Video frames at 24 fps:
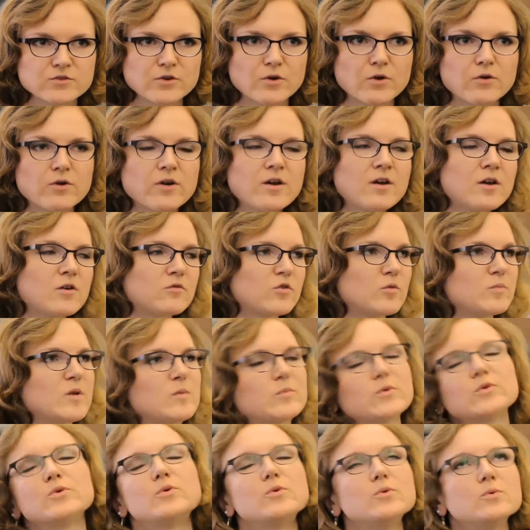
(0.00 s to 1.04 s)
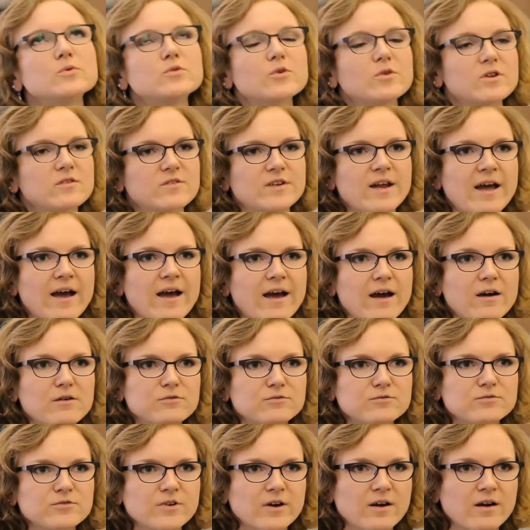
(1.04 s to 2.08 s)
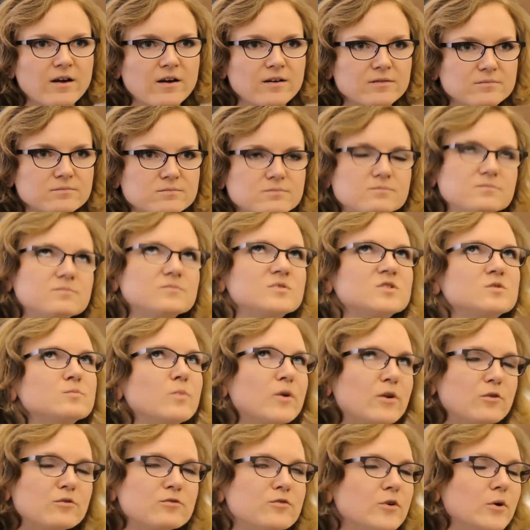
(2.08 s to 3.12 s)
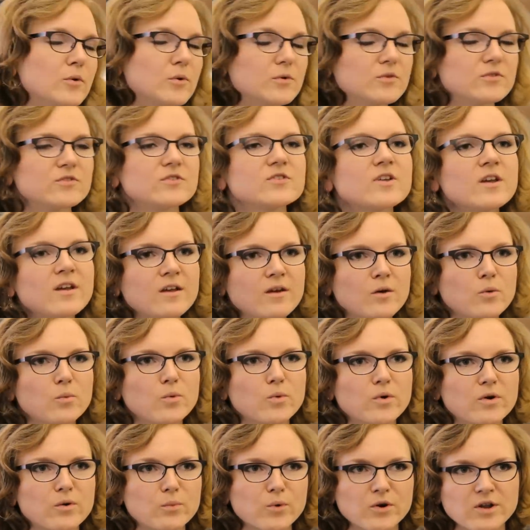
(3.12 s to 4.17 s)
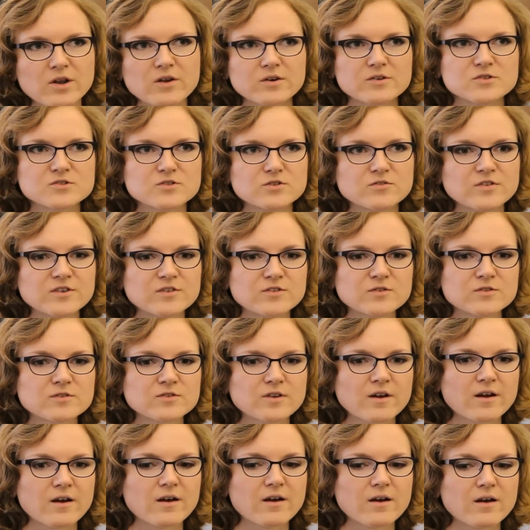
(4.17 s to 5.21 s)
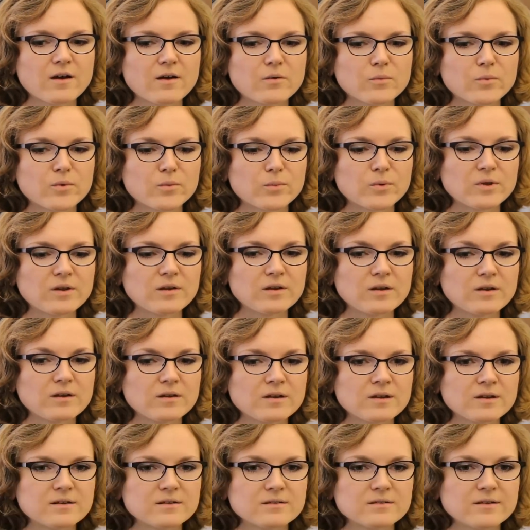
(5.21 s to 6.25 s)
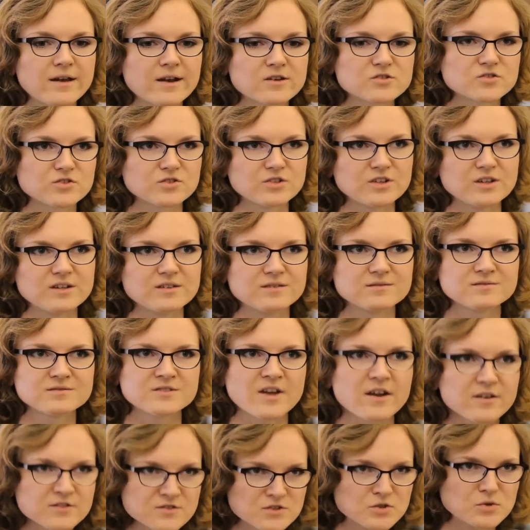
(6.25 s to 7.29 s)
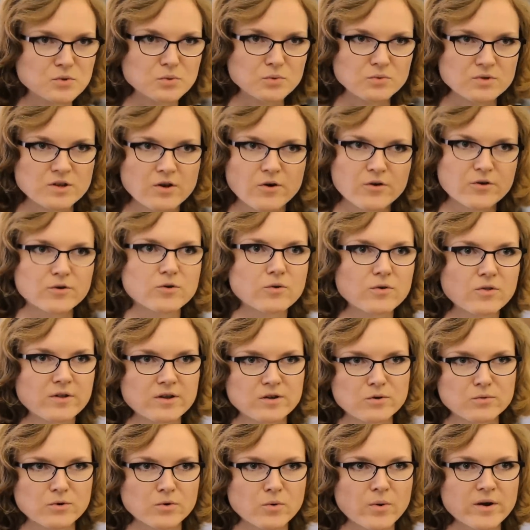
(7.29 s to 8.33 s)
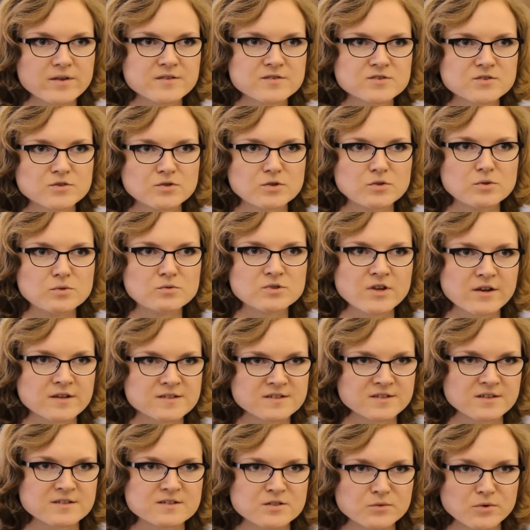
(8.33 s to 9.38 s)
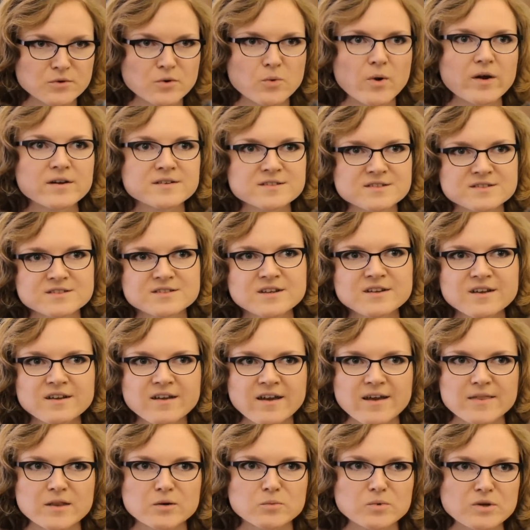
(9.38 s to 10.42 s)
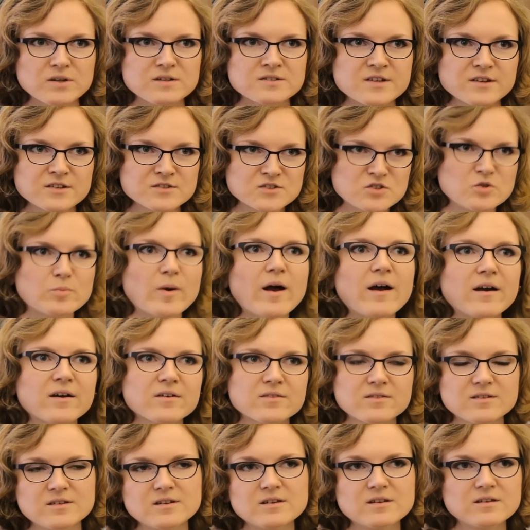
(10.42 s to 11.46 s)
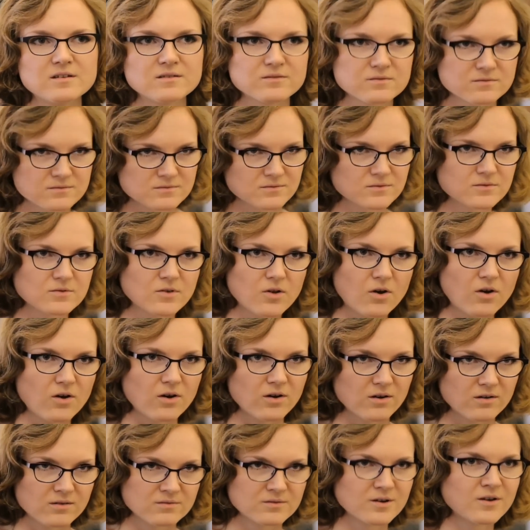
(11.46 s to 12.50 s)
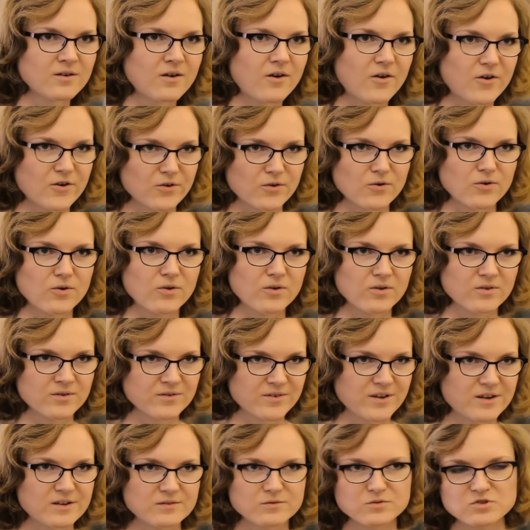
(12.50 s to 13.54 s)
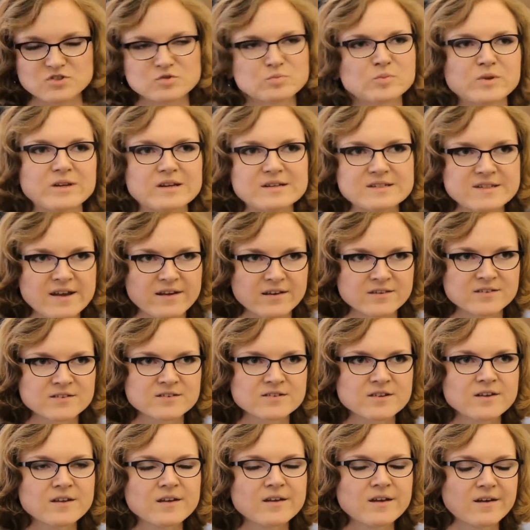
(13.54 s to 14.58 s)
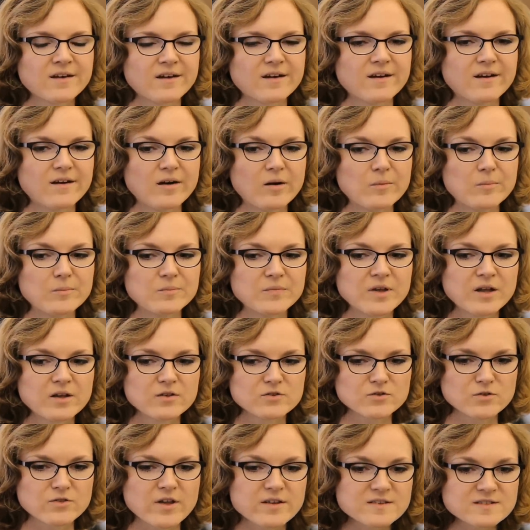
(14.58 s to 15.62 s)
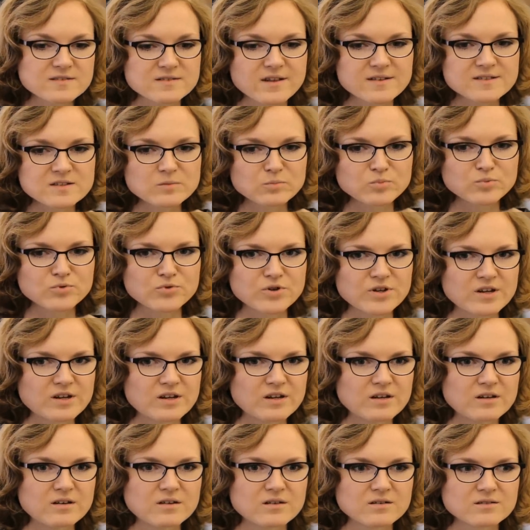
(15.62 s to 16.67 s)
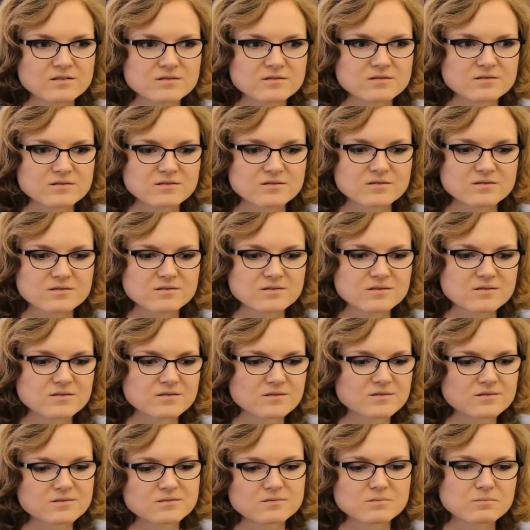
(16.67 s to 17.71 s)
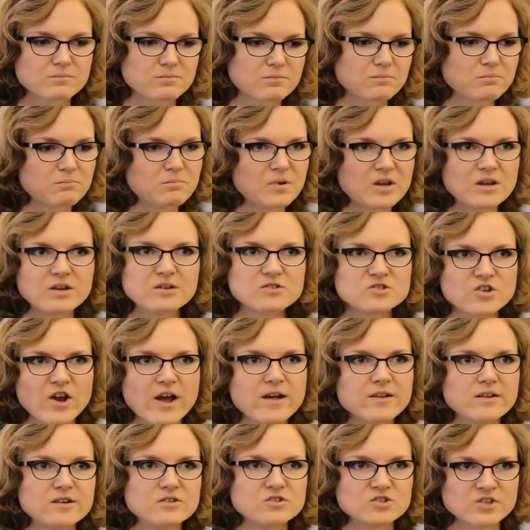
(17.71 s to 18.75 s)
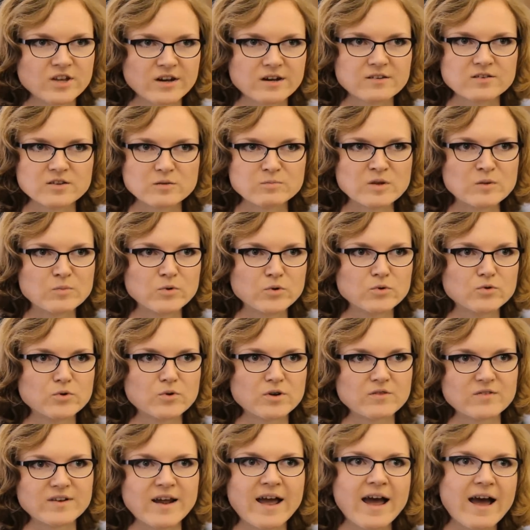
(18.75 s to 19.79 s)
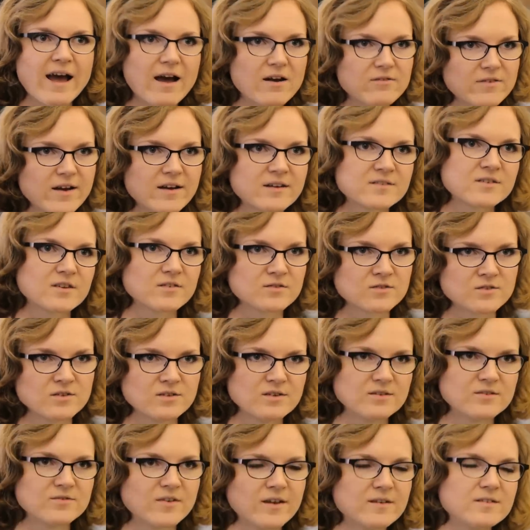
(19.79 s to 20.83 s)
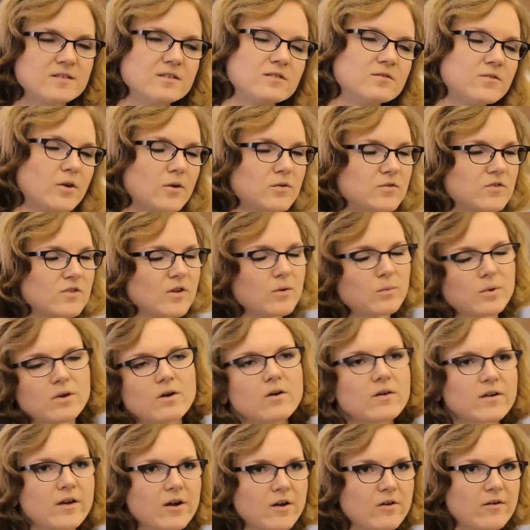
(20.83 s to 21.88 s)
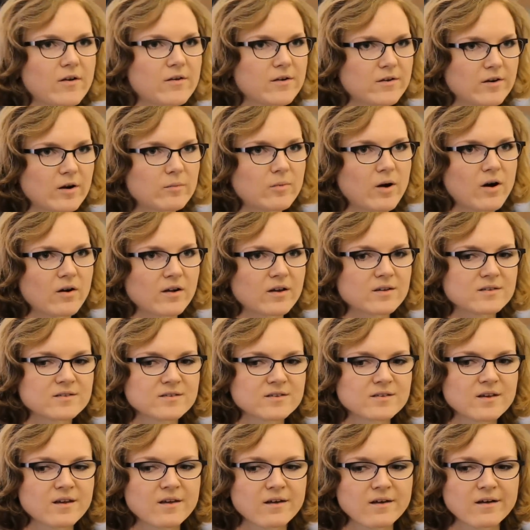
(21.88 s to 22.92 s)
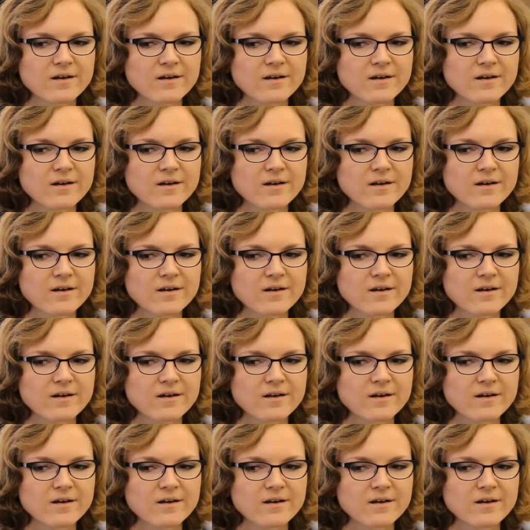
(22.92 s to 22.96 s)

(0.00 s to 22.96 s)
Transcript: So for people who don't even have uh, smartphones, we're working on a service uh, where we can actually text you the article that you request. So you text us a request, and then we text you back the long article in just plain text. Um, so that's, that's a pretty uh, big challenge getting to the people who don't even have access to these fancy phones that we all carry around in our pockets.